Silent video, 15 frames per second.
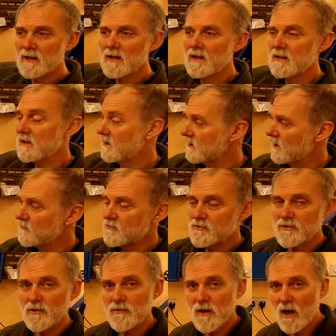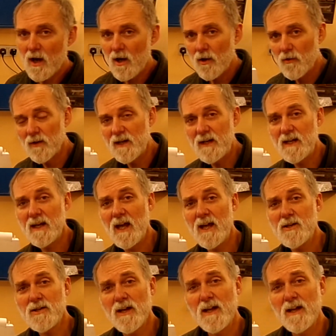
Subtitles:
let alone to do the whole leading edge,